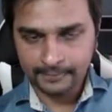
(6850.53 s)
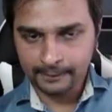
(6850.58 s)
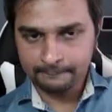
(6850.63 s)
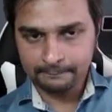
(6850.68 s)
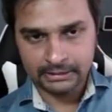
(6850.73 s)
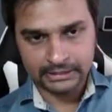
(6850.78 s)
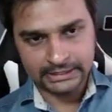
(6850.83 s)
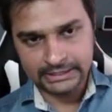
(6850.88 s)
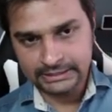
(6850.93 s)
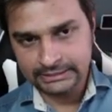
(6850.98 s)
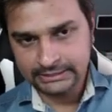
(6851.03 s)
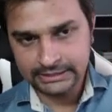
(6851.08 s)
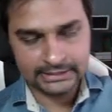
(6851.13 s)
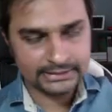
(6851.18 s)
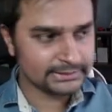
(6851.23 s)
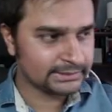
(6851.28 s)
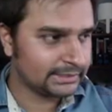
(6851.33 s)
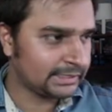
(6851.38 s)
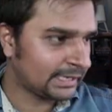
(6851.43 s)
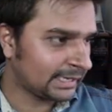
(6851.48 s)
they
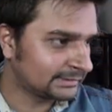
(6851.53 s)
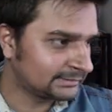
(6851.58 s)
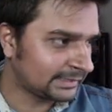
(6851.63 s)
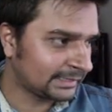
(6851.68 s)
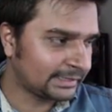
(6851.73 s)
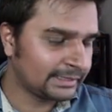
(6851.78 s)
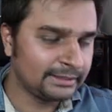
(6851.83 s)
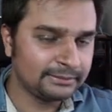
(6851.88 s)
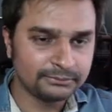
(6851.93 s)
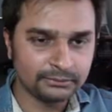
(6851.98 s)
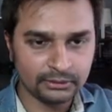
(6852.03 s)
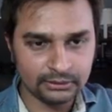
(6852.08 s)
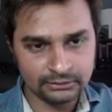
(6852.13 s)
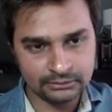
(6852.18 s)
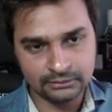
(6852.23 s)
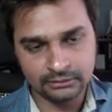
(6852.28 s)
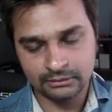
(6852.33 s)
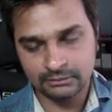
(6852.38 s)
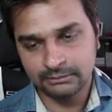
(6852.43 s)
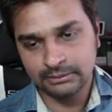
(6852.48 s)
say exactly what
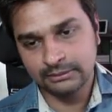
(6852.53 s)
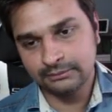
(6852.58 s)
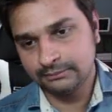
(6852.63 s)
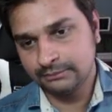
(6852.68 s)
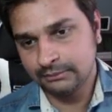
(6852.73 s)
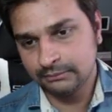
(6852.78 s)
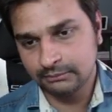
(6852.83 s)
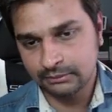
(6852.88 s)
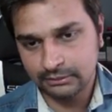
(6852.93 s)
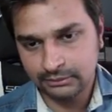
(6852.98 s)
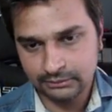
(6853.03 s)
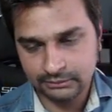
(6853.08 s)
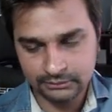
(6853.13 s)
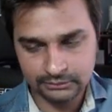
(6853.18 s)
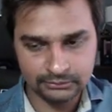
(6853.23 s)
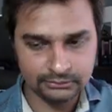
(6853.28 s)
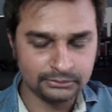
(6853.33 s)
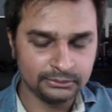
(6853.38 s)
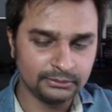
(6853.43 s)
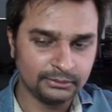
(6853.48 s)
government will want
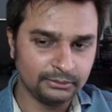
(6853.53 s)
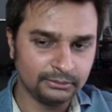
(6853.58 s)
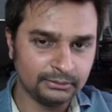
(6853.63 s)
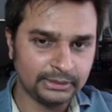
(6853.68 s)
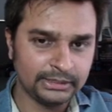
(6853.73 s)
you to know,